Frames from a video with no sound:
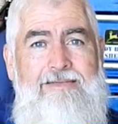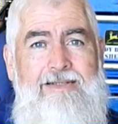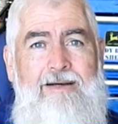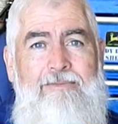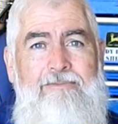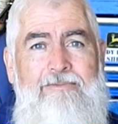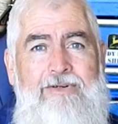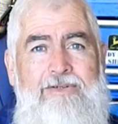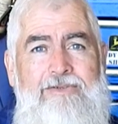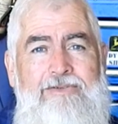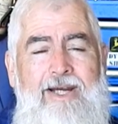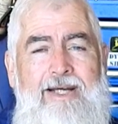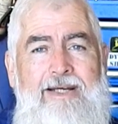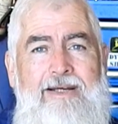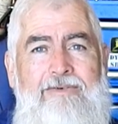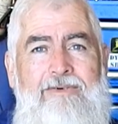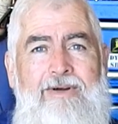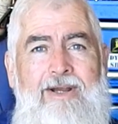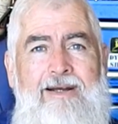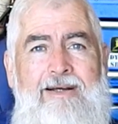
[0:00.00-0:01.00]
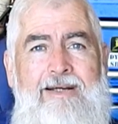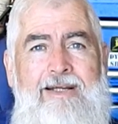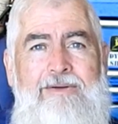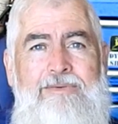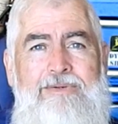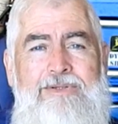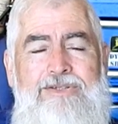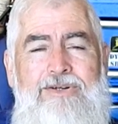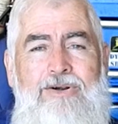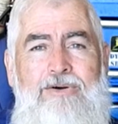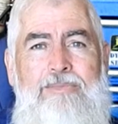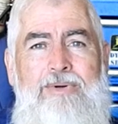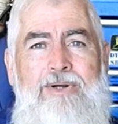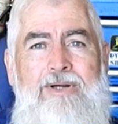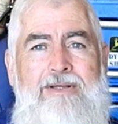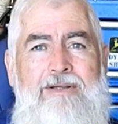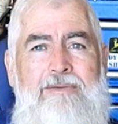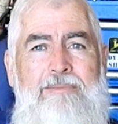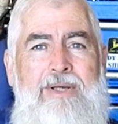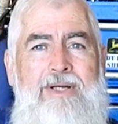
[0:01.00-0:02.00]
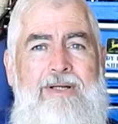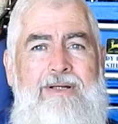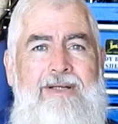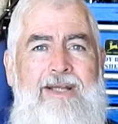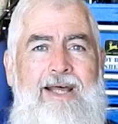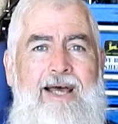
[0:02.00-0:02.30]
come for a tractor run, and he was chomping at the bit.